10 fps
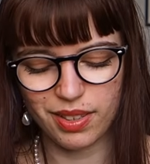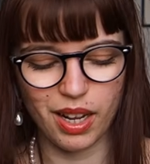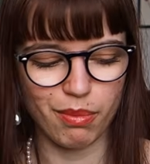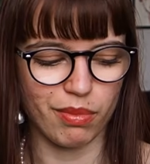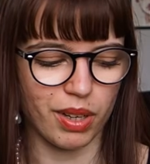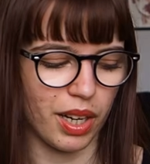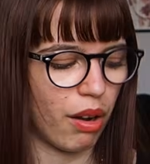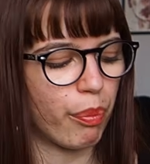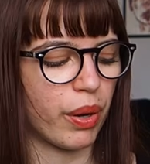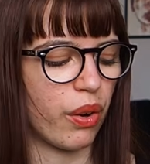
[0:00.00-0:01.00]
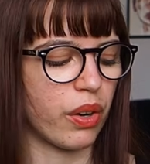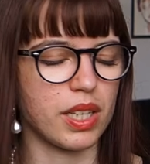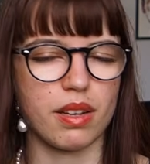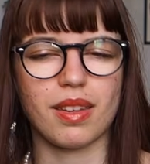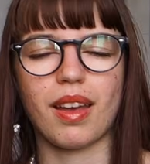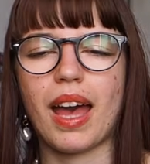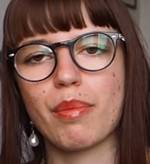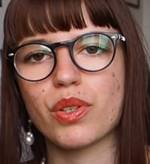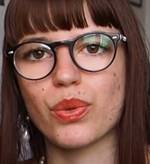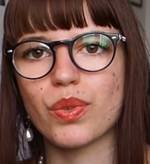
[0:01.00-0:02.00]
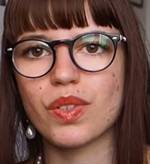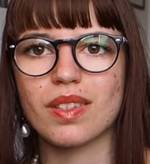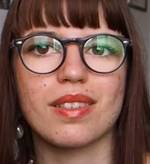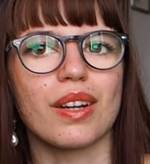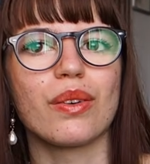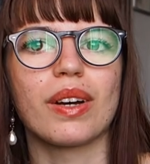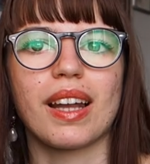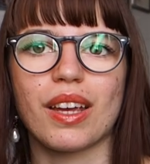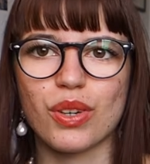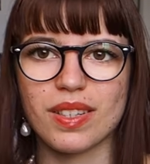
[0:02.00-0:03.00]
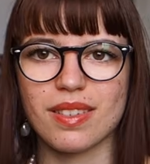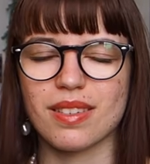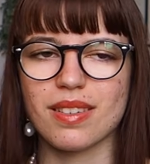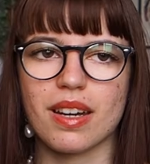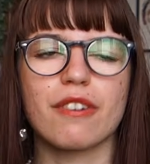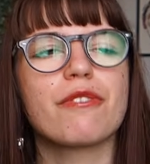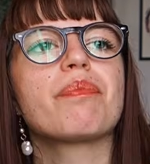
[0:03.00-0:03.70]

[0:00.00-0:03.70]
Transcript: I'm kind of prioritizing camisoles still and like dresses and stuff.